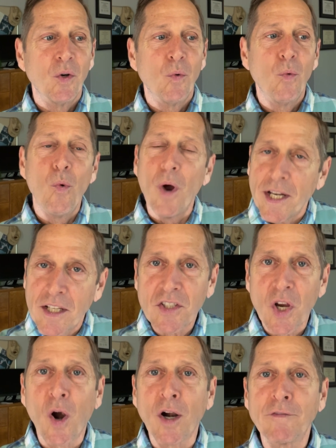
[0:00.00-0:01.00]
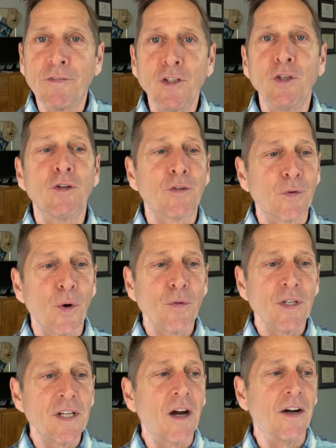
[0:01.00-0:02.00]
When it's hard for you to throw
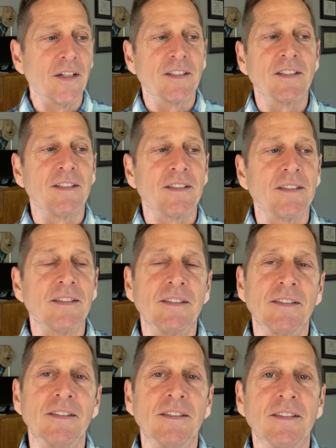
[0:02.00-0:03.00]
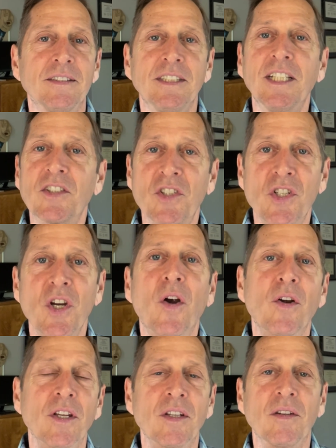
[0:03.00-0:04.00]
the dart and get
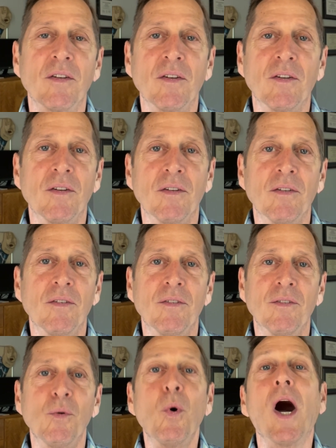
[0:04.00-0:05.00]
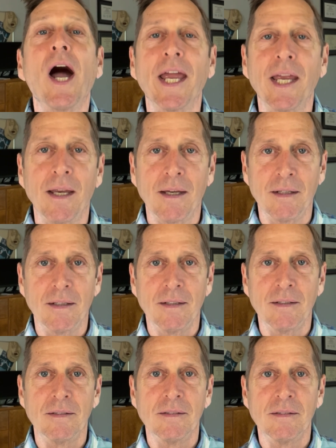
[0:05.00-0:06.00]
started, why?
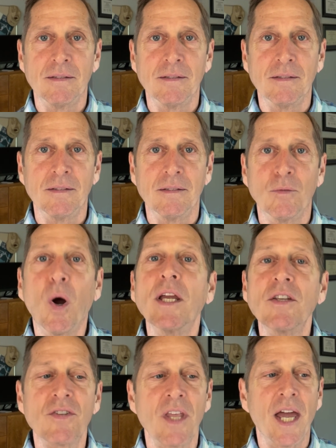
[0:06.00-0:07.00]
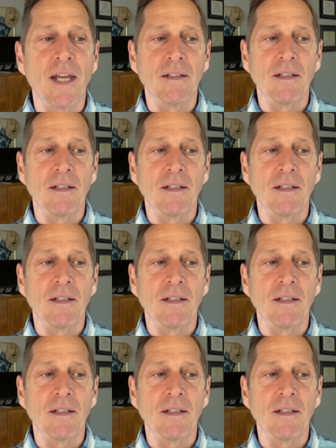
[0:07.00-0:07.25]
Why is that?